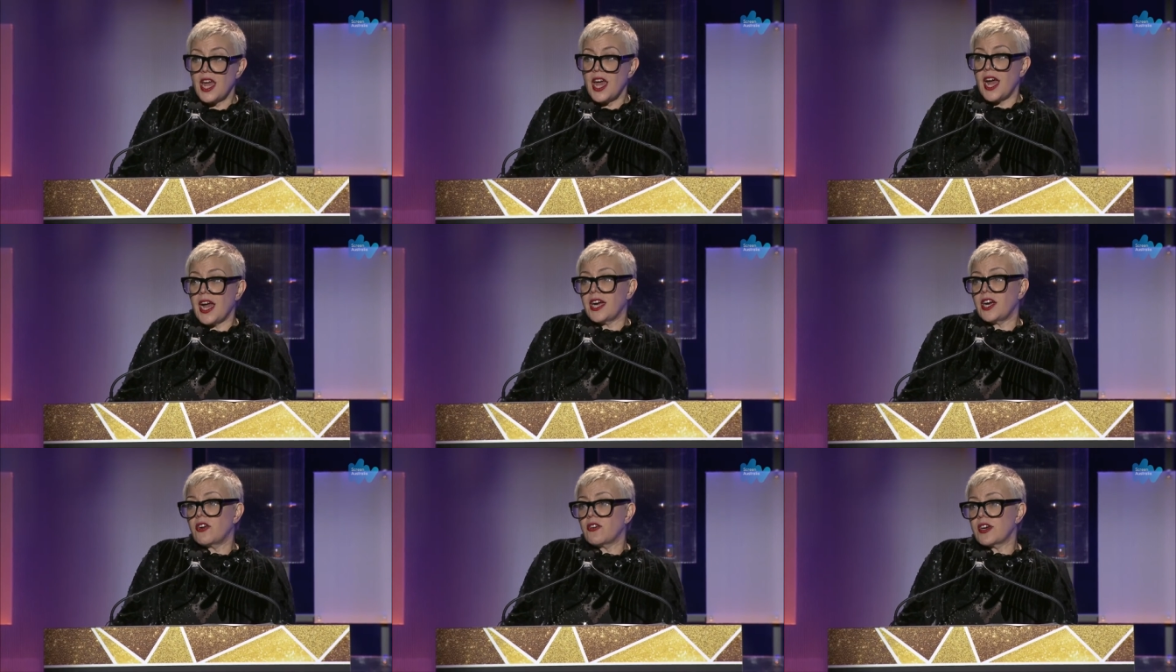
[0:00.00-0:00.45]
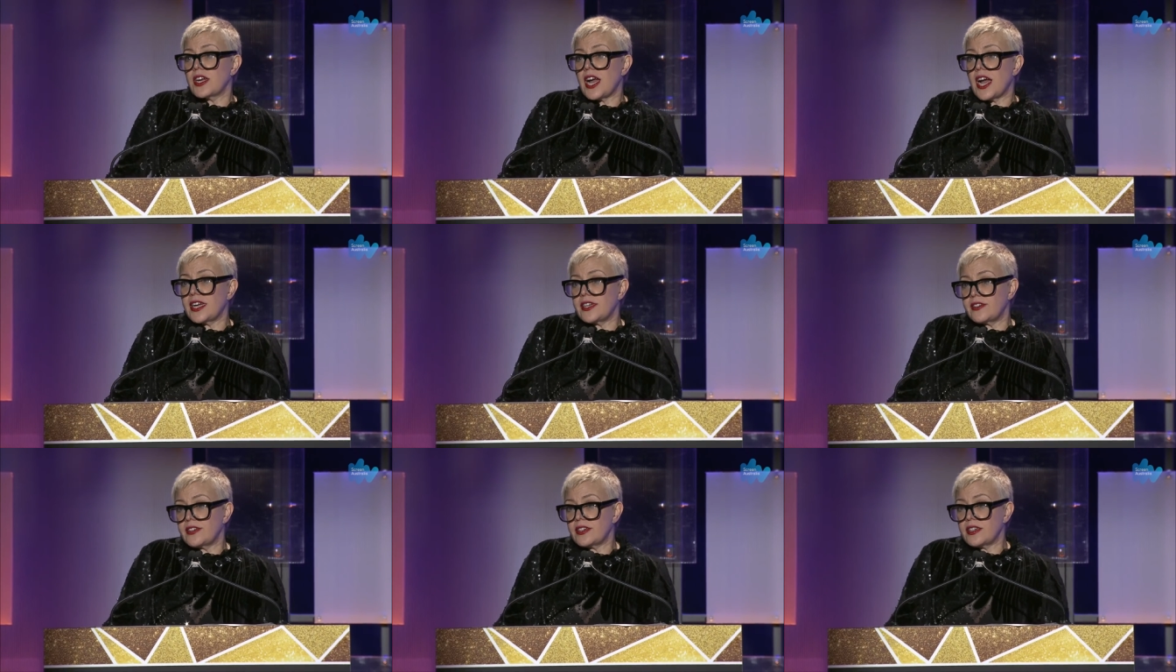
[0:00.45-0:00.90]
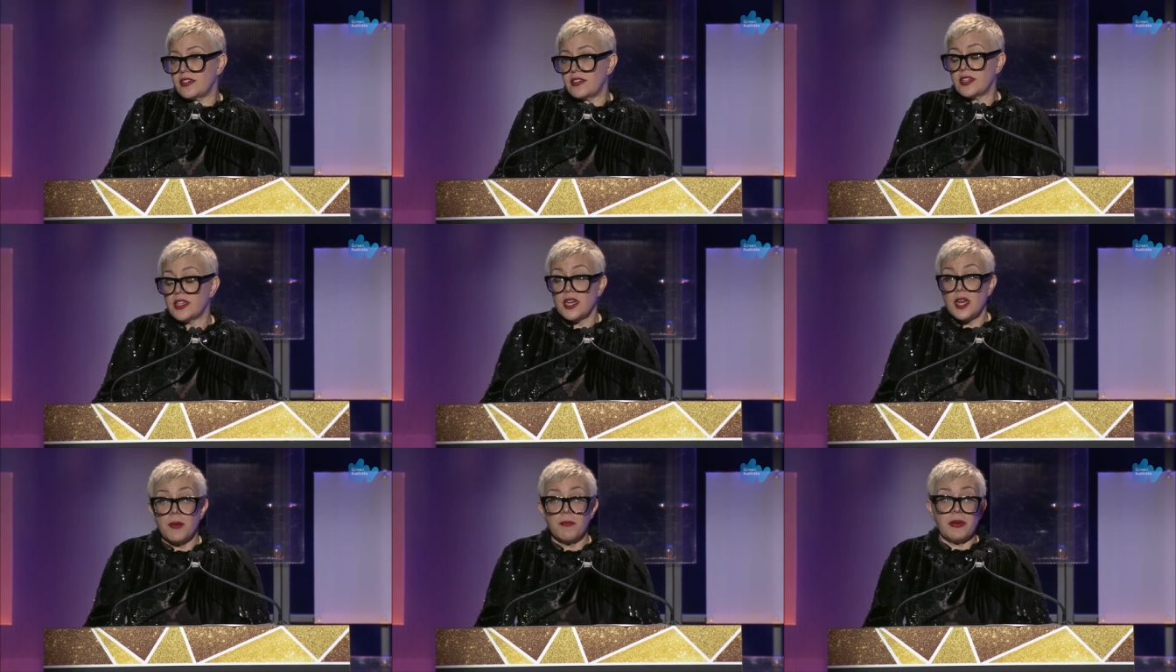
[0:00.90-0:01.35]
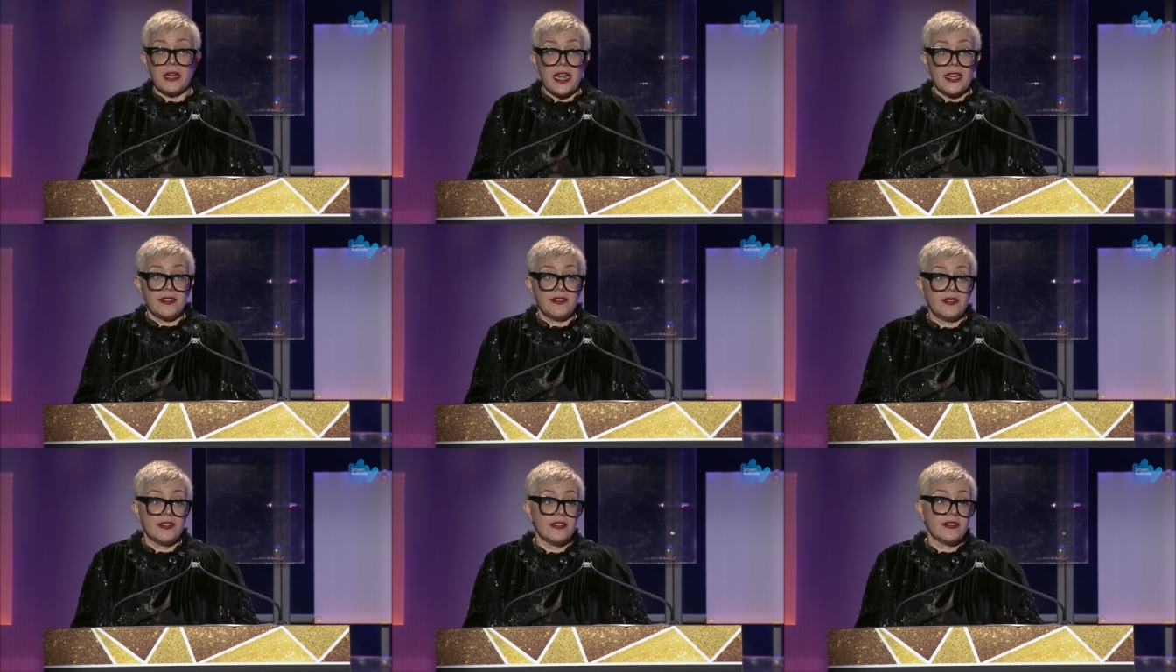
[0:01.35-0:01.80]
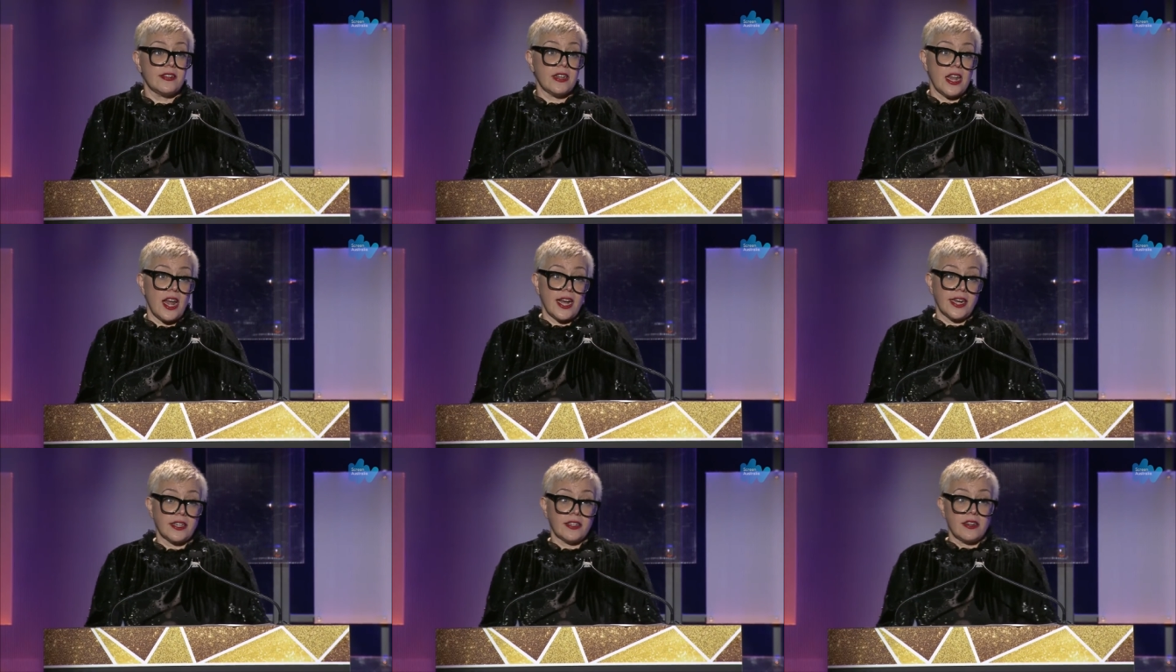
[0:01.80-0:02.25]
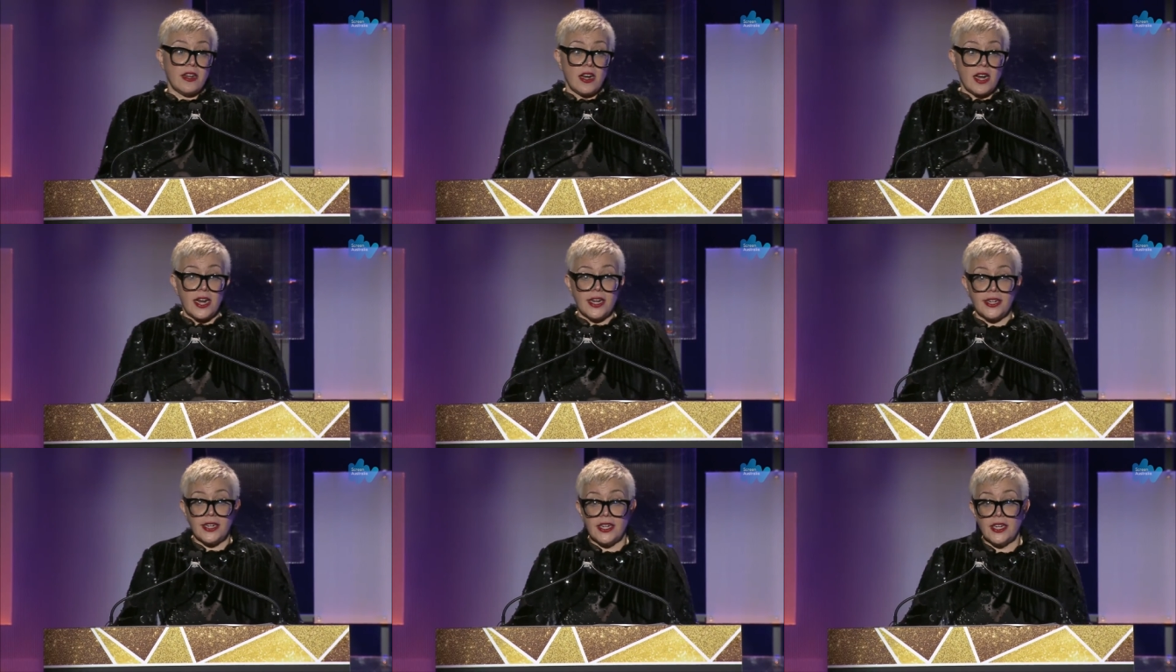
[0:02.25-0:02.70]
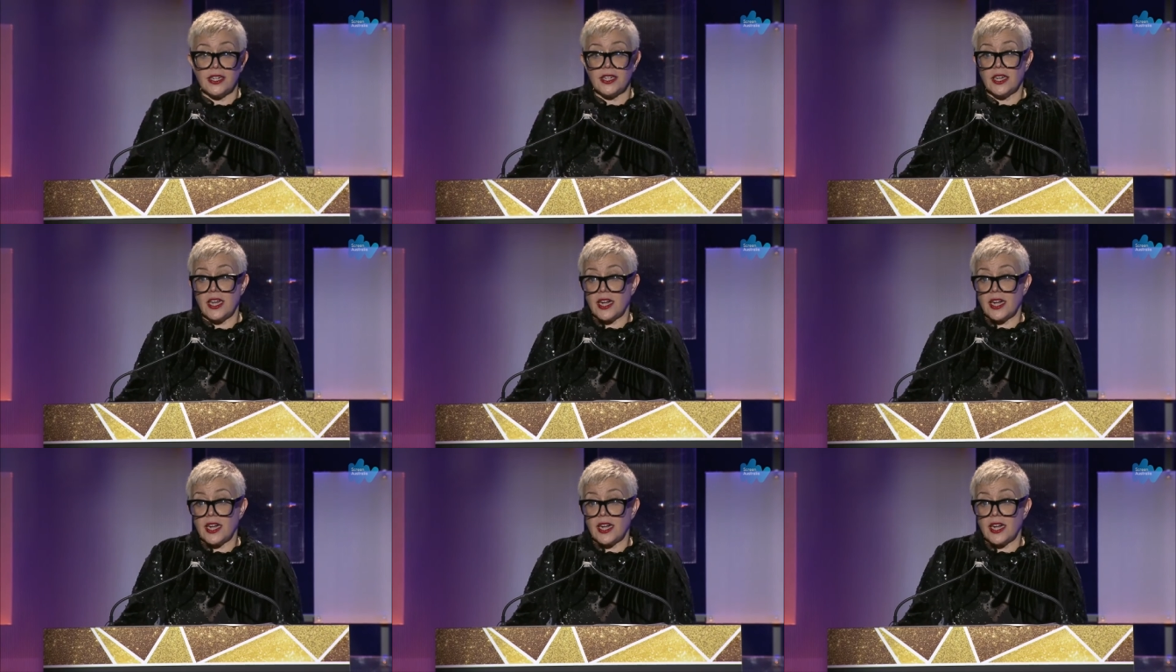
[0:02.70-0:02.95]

and created places like NIDA,